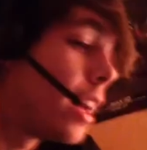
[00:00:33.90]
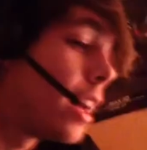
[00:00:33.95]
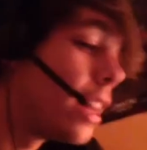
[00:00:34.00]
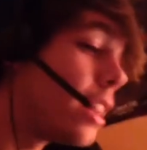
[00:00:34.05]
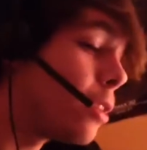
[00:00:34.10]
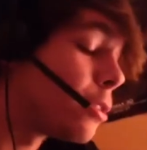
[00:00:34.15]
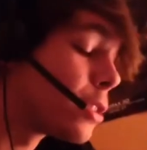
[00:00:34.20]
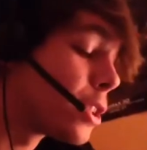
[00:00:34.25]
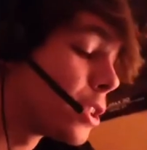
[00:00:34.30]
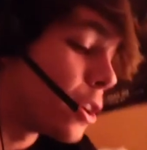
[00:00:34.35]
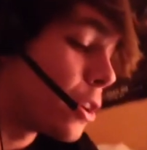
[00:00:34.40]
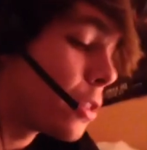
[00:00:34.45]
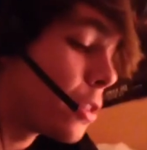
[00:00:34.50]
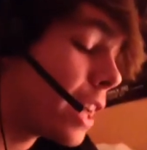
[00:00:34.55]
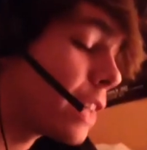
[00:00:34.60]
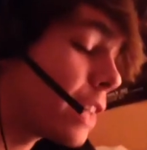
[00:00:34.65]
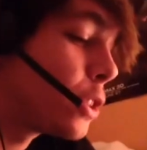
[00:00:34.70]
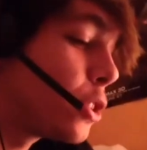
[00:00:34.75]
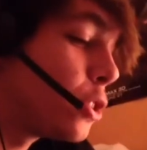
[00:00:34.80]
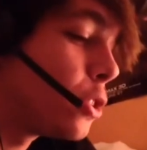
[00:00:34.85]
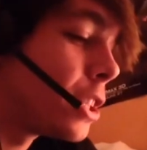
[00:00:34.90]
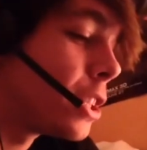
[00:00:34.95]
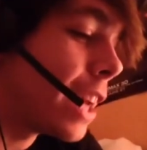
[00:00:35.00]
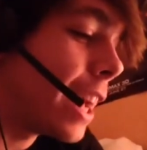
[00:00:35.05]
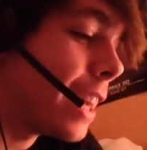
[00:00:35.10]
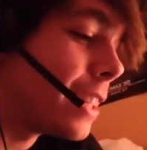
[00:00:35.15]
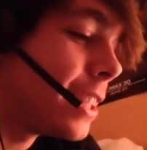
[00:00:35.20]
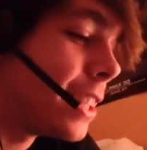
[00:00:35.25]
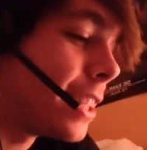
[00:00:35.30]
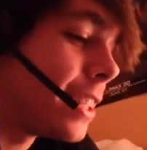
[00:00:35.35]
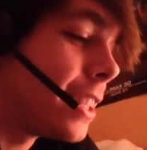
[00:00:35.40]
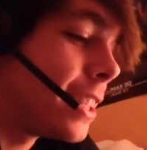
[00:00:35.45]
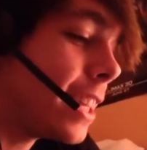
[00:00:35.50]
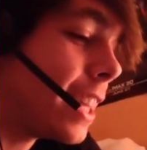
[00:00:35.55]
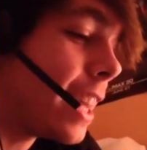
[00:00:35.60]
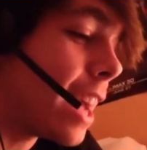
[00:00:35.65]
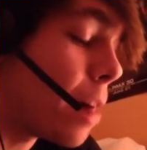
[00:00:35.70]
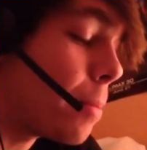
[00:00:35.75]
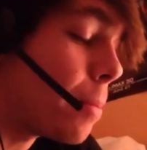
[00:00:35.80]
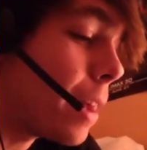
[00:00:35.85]
Hello, sir. Thanks for choosing A T and T.
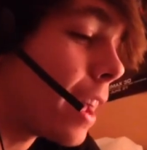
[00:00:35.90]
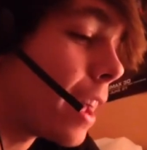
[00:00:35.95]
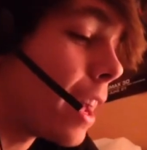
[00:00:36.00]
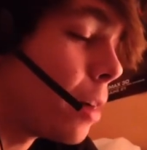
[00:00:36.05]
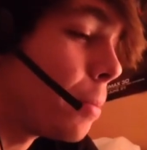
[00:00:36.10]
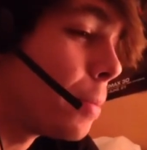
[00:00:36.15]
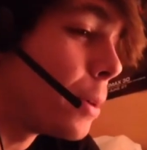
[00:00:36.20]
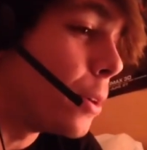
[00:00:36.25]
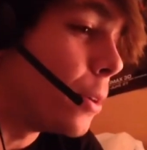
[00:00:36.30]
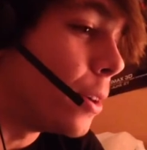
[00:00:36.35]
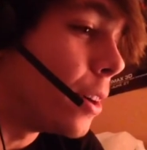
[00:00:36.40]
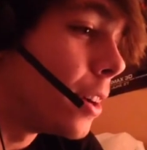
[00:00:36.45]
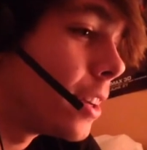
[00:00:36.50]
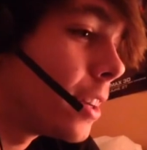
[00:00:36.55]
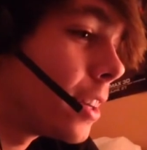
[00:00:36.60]
How may I help you?